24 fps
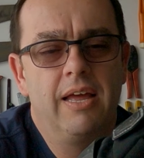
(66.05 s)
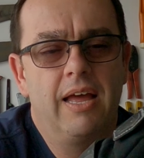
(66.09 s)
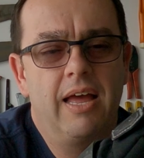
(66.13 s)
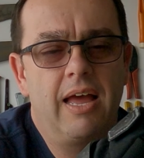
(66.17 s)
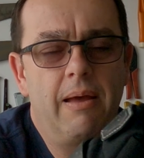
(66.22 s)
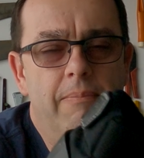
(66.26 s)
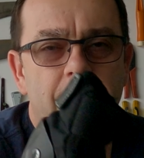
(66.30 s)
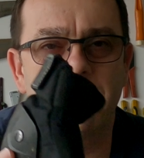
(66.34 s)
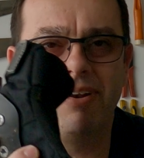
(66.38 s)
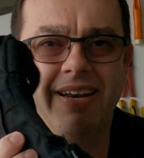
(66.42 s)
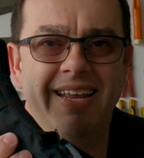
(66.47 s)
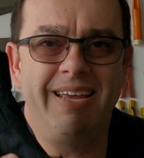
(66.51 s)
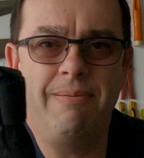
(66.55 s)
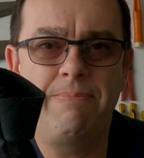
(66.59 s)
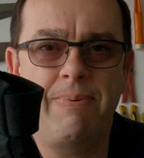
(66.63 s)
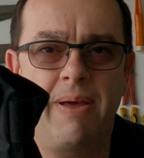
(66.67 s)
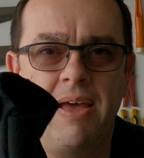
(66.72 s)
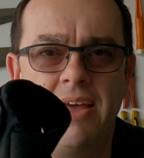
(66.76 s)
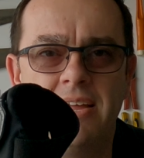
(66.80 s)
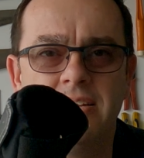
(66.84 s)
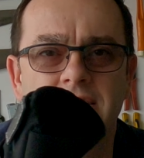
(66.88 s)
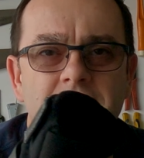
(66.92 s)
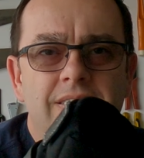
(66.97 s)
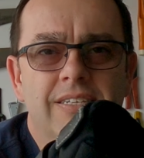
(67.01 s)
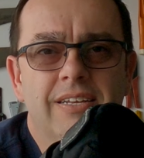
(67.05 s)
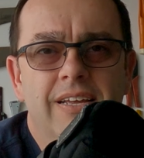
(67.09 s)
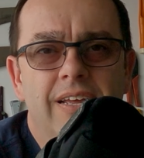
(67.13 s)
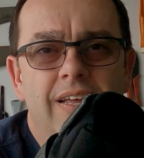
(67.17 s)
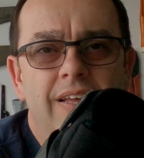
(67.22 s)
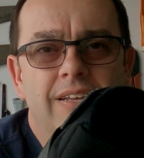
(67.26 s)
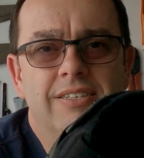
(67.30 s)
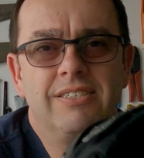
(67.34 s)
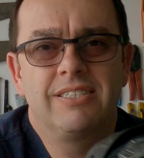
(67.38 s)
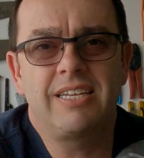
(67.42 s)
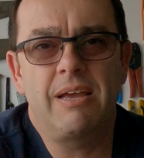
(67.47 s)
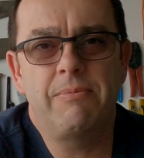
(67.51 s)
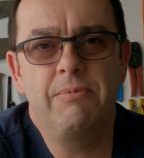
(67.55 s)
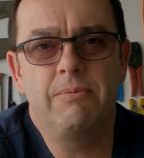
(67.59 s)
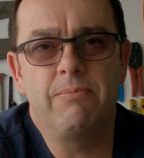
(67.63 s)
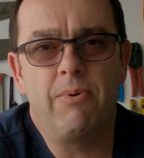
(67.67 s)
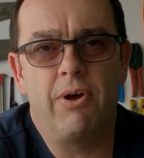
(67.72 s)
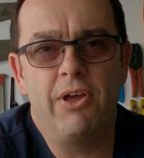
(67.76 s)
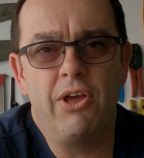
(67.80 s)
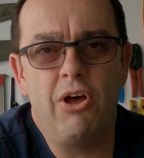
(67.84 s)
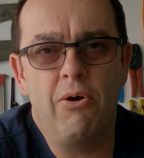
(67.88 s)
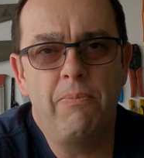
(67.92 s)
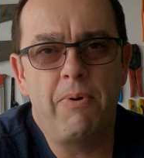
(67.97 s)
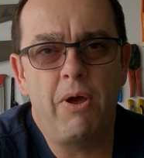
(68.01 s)
My knee pads. Same with
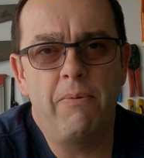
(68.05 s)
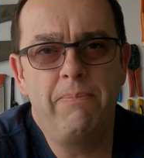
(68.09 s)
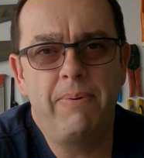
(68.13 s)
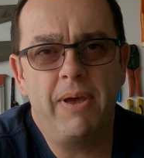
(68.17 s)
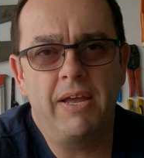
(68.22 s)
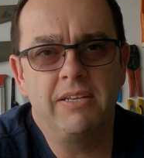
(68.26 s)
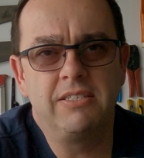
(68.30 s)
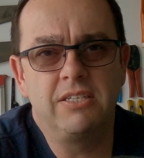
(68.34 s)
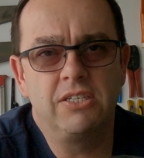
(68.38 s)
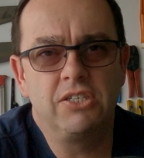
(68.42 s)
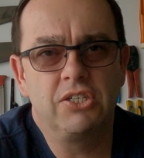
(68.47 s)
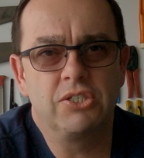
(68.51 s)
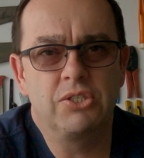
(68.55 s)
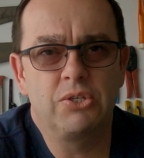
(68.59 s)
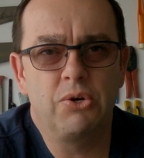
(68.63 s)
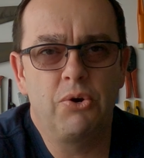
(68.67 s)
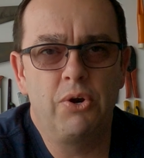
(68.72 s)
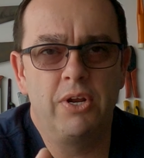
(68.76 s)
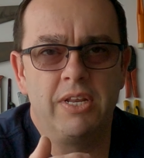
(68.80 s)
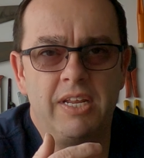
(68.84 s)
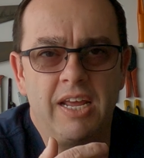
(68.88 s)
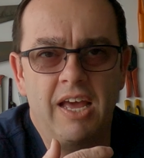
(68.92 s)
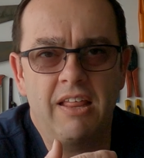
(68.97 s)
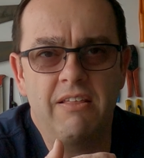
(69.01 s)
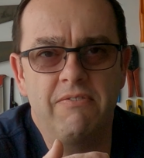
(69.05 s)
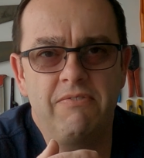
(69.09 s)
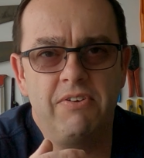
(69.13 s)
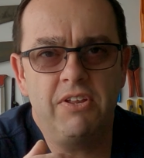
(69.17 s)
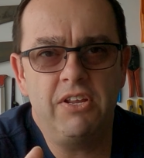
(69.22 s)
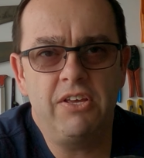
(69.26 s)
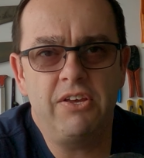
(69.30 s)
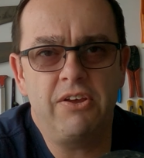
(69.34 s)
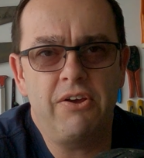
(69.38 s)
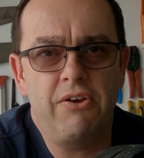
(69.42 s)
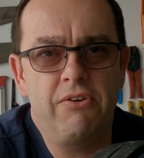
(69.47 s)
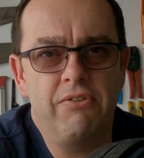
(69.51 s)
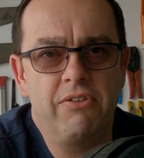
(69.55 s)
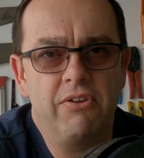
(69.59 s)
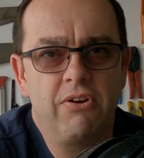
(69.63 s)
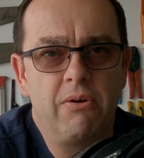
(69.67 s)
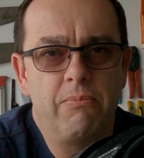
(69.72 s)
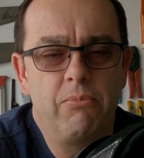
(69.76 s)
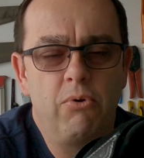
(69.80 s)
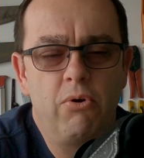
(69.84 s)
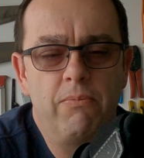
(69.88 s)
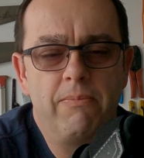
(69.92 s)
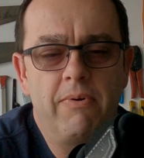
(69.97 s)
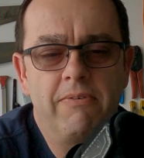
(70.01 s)
my elbow pads that you saw in the other video that
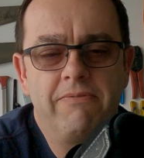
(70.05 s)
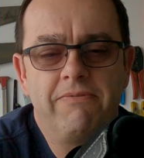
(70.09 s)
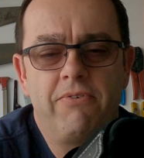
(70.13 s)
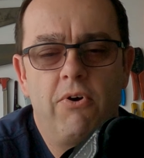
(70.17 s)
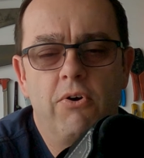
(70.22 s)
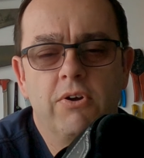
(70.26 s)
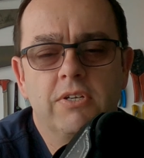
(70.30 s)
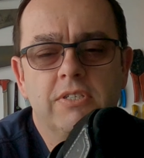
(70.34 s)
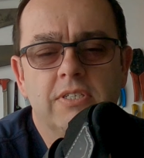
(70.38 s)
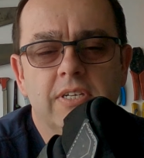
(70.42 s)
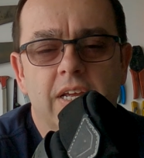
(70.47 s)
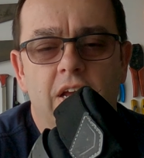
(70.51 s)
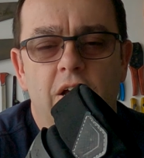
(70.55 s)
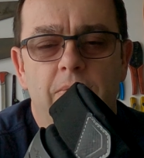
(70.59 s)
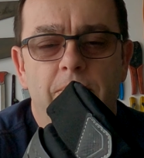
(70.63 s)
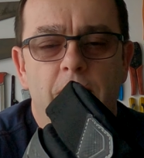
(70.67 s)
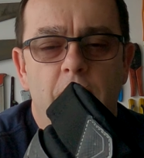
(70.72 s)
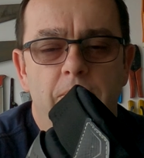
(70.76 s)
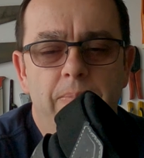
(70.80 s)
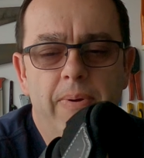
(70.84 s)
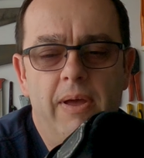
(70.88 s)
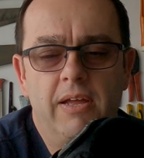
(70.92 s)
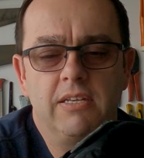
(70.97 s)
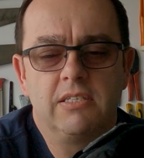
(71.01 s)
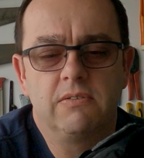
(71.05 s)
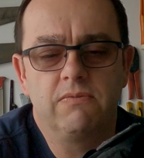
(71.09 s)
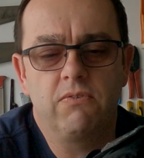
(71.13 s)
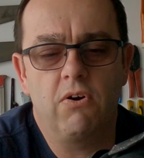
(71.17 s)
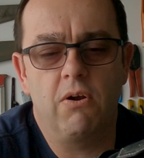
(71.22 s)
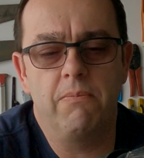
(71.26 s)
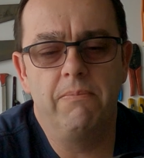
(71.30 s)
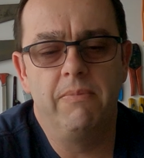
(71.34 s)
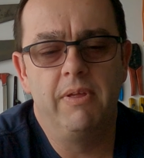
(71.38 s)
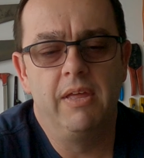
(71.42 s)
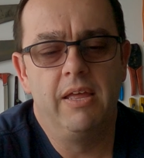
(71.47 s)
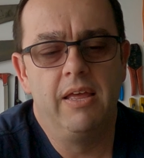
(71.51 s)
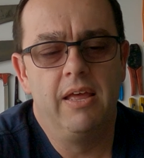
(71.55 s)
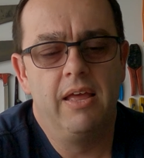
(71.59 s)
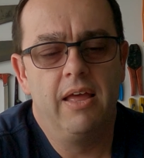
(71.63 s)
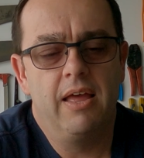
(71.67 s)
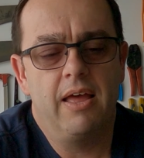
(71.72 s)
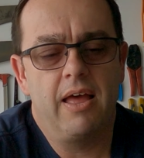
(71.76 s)
I bought my Fox elbow pads from.